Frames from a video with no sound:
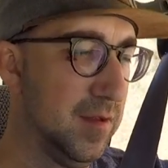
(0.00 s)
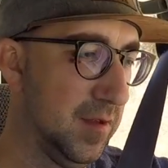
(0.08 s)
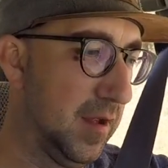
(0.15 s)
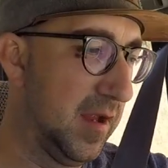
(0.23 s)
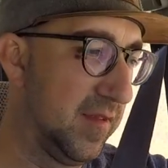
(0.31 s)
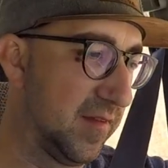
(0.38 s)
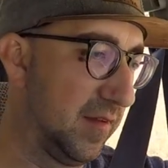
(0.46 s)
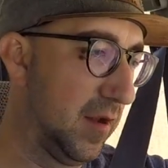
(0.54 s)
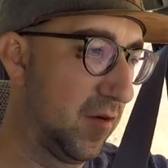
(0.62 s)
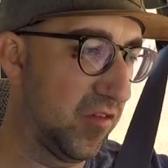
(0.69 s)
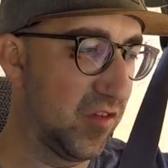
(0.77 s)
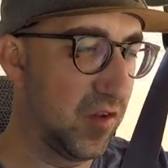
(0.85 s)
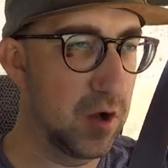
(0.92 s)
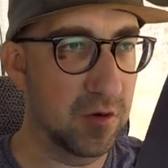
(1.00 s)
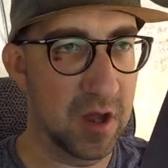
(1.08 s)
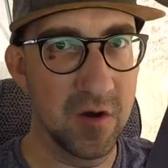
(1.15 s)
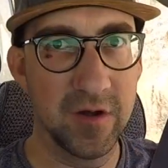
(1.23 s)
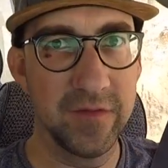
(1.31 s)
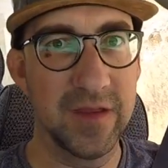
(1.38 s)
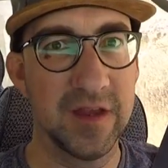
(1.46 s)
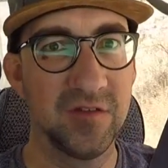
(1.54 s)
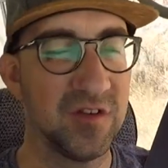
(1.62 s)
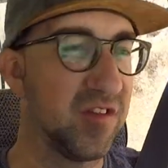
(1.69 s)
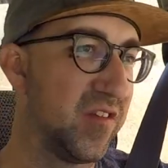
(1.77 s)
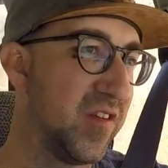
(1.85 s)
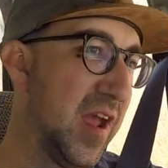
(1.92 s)
It's a little slow going. The
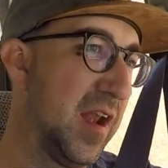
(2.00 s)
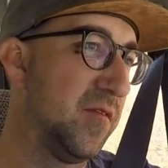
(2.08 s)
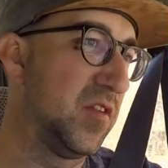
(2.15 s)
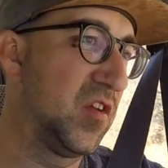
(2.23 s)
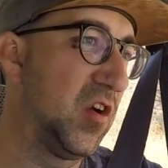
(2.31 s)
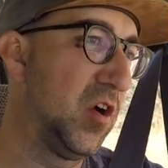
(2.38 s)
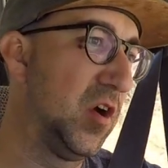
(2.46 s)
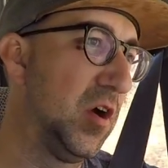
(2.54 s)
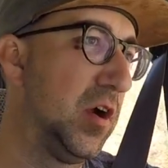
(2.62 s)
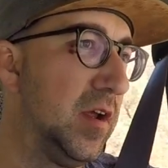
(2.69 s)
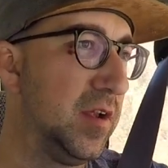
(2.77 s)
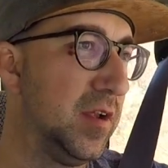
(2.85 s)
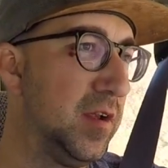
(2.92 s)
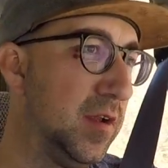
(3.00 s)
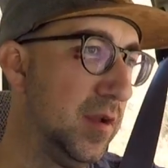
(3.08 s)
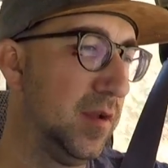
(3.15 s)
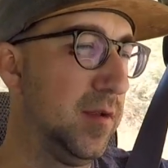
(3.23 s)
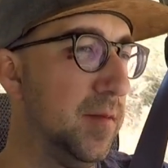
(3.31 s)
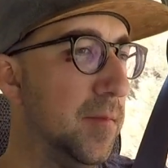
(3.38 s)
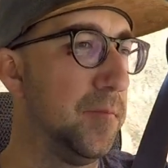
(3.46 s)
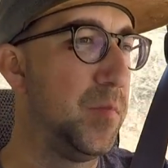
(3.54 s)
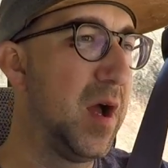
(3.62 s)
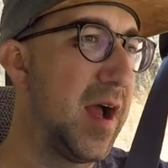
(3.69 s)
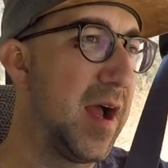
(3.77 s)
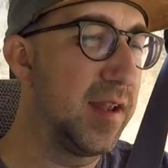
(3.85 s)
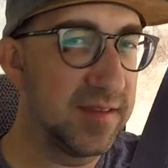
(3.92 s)
engine's kind of a turd,
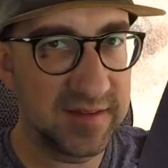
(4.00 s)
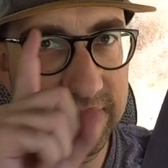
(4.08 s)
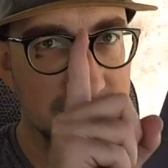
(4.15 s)
but